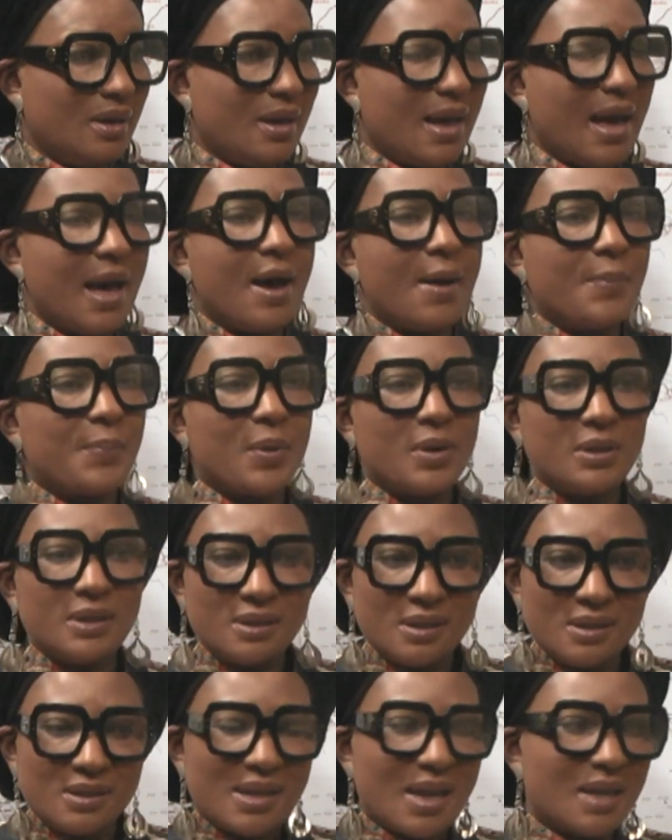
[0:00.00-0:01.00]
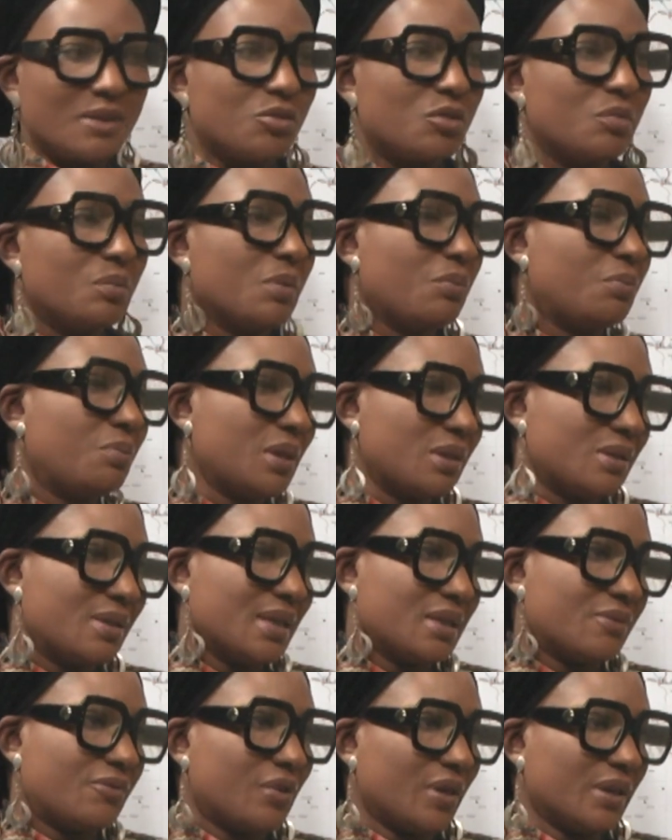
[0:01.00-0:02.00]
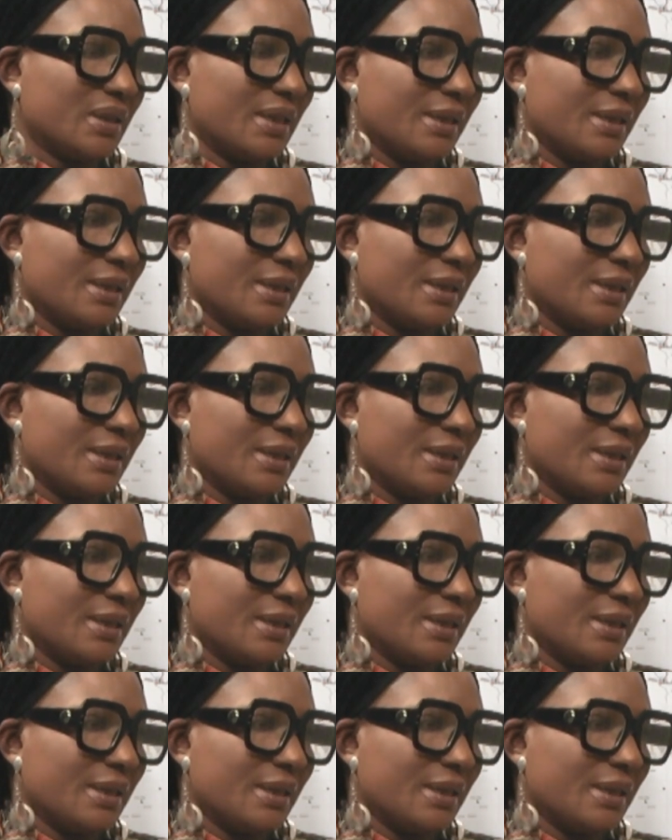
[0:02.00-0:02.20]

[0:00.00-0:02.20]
Our policies has to be business friendly.